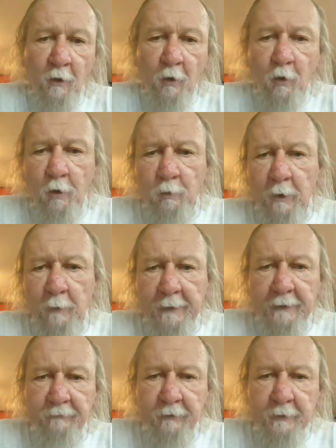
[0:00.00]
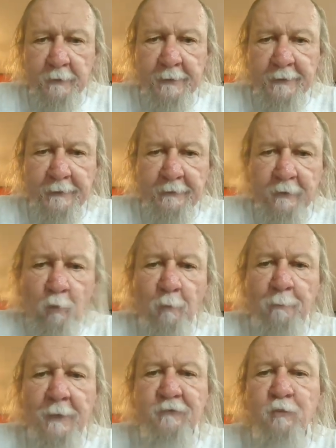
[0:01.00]
or wherever, and the
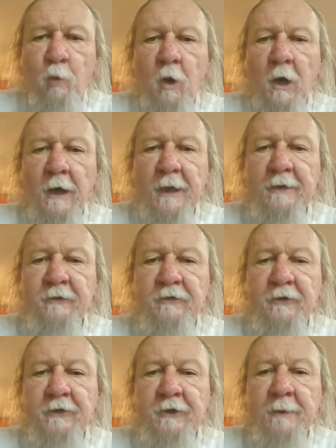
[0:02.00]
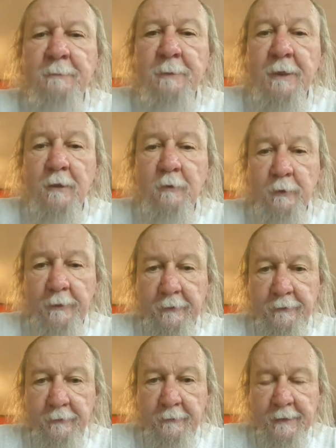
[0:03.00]
best wines that they pair
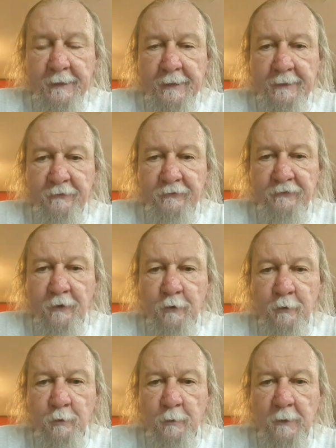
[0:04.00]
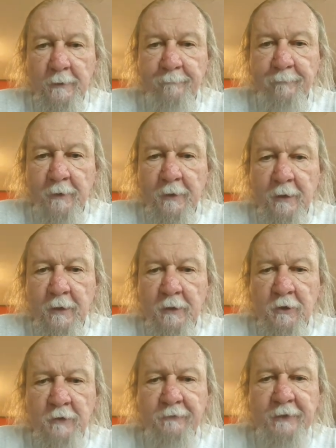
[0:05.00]
with. And so
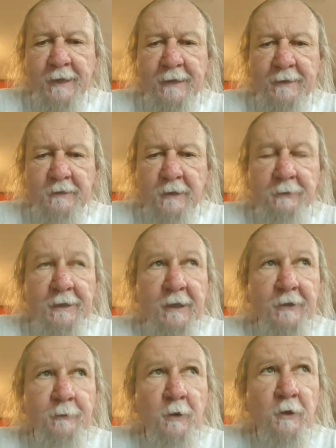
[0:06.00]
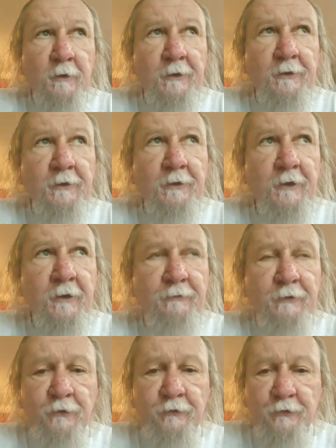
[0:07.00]
look for that coming down the road in the near
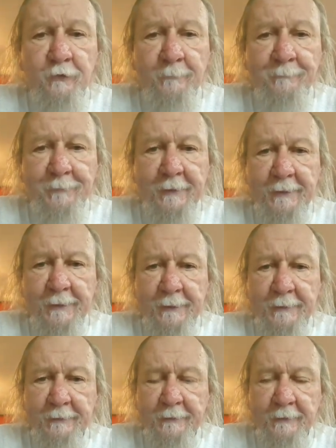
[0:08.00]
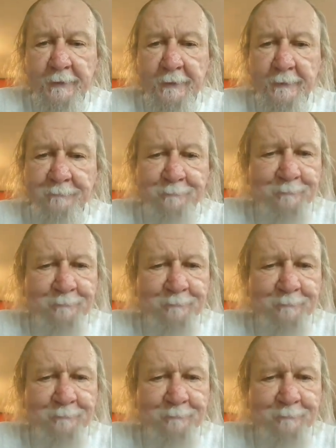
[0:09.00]
future. And I